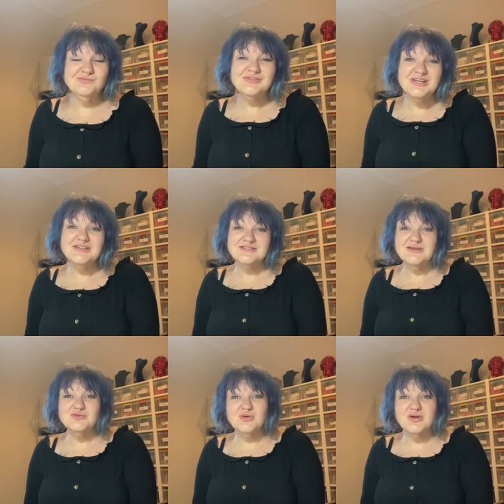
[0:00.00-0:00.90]
Yeah,
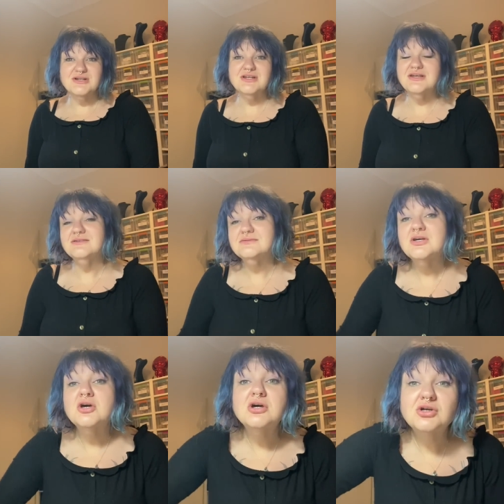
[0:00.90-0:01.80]
sounds all right, doesn't
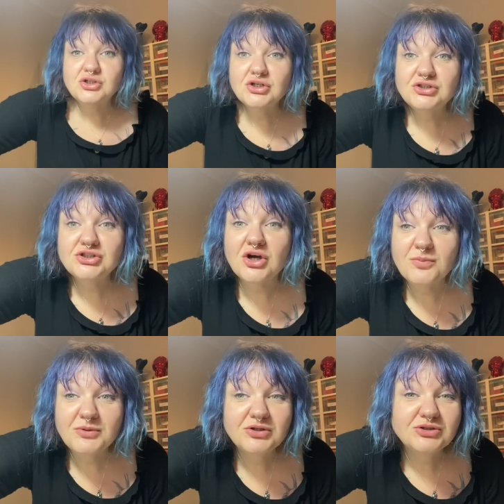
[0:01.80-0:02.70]
it? Good
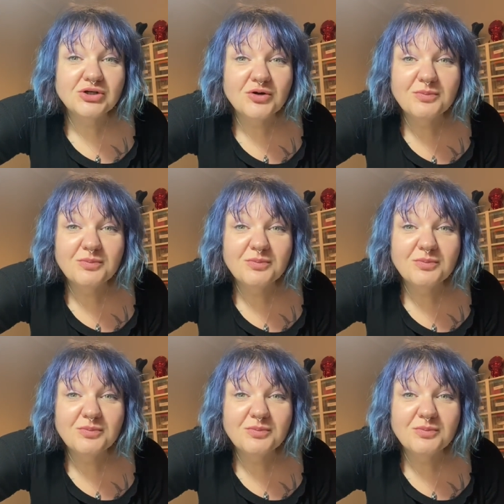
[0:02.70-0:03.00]
job, good job.